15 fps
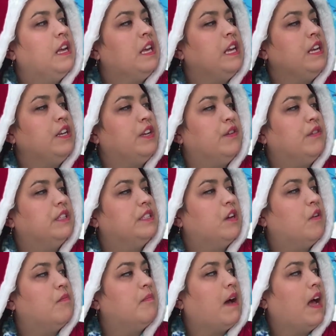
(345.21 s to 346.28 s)
He knew his
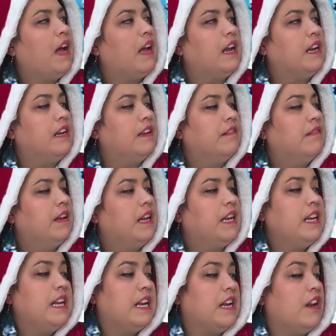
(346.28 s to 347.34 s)
own mind, and
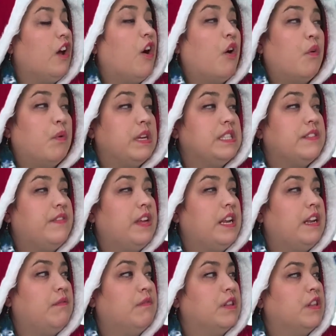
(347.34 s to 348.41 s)
he didn't always fit
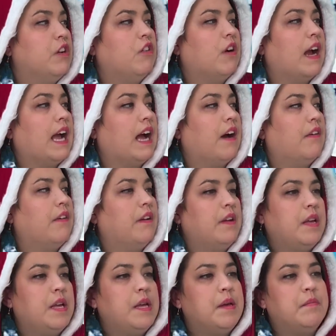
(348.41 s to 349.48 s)
in with the crowd,
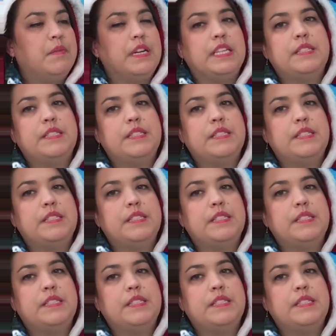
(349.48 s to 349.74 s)
but his